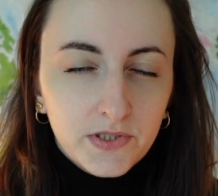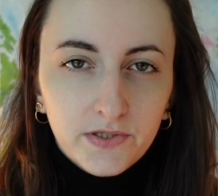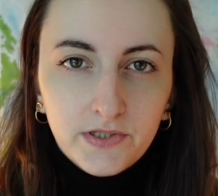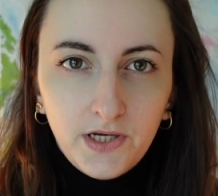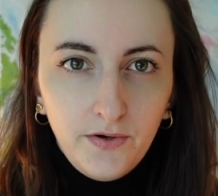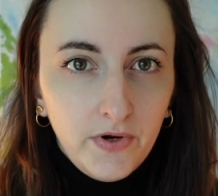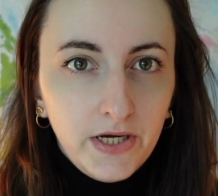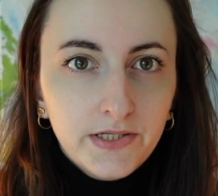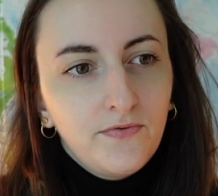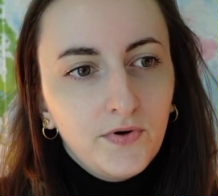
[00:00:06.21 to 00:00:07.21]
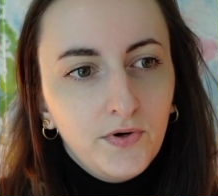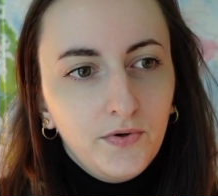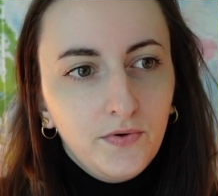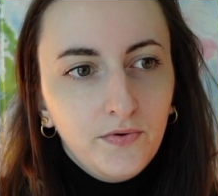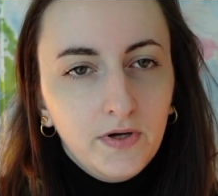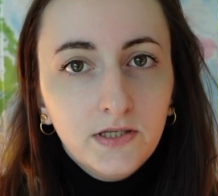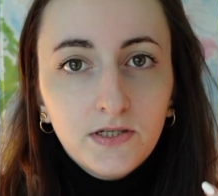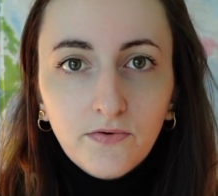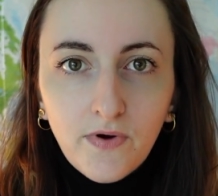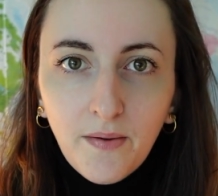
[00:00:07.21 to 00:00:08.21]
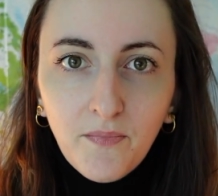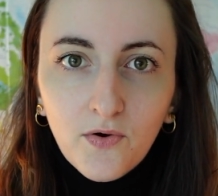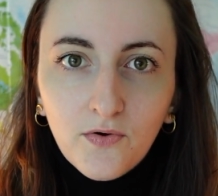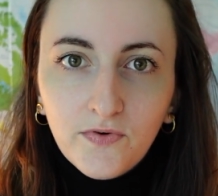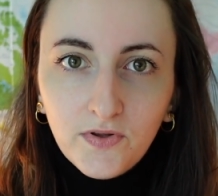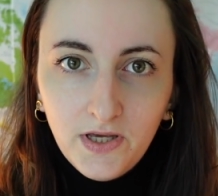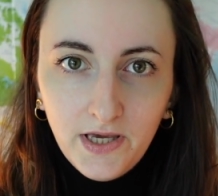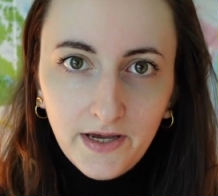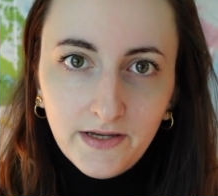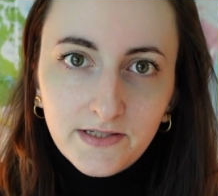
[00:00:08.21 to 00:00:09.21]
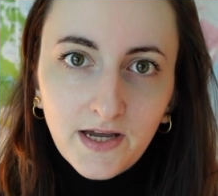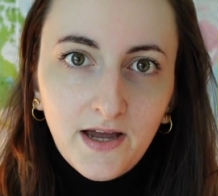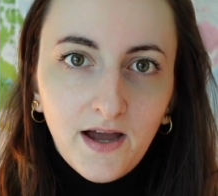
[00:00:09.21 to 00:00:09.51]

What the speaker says: series through Instagram over the years.